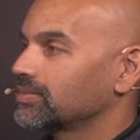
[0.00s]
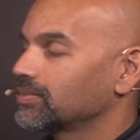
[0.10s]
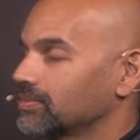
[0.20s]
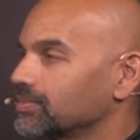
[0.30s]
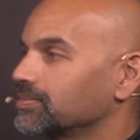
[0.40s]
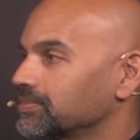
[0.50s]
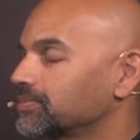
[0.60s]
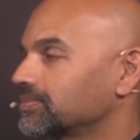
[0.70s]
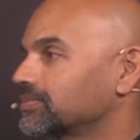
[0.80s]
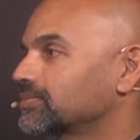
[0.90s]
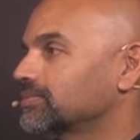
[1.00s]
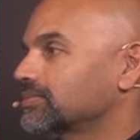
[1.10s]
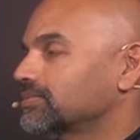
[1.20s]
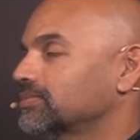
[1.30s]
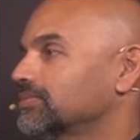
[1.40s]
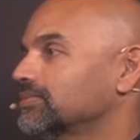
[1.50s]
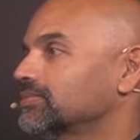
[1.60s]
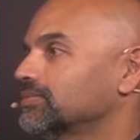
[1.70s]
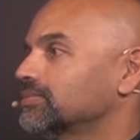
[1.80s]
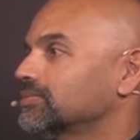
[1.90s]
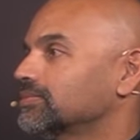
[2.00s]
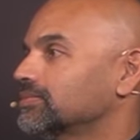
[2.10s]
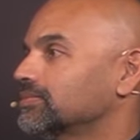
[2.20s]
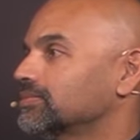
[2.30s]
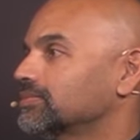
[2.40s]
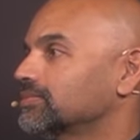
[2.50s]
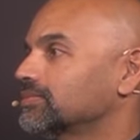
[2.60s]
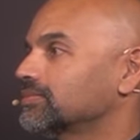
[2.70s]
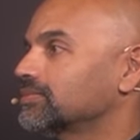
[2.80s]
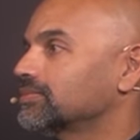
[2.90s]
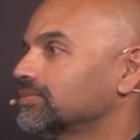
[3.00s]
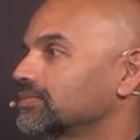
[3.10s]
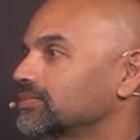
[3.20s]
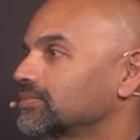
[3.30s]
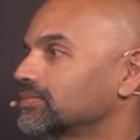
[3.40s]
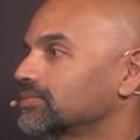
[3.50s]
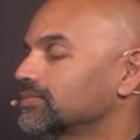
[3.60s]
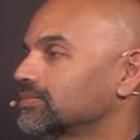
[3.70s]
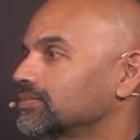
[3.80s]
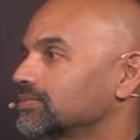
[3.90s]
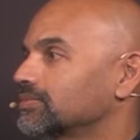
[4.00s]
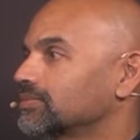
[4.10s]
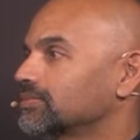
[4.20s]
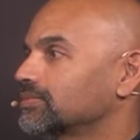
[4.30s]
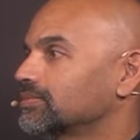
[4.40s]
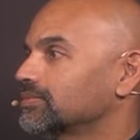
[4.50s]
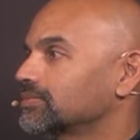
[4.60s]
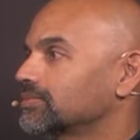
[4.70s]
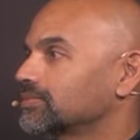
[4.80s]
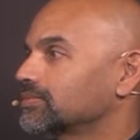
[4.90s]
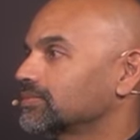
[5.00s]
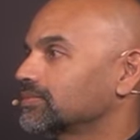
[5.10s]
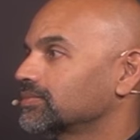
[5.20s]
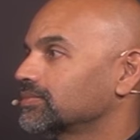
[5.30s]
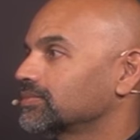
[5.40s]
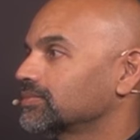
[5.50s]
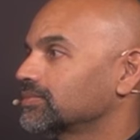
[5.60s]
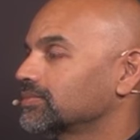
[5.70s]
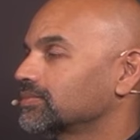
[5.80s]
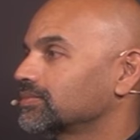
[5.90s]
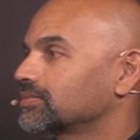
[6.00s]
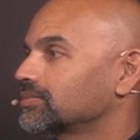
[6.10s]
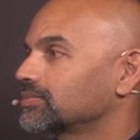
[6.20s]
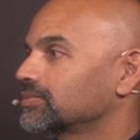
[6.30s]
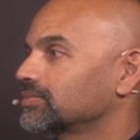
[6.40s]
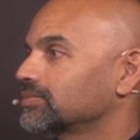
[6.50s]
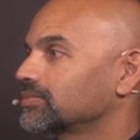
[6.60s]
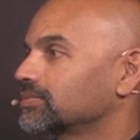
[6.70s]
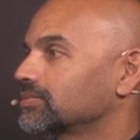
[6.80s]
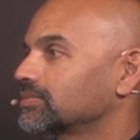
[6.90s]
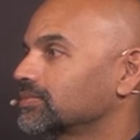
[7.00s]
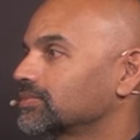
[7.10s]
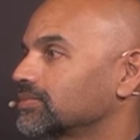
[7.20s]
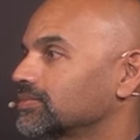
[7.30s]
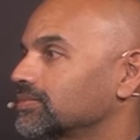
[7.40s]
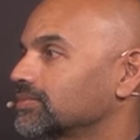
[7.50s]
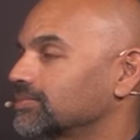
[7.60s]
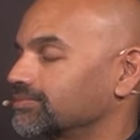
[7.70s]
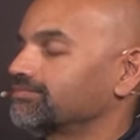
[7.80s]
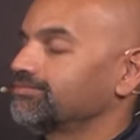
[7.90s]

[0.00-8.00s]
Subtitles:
No words are spoken by the person on screen.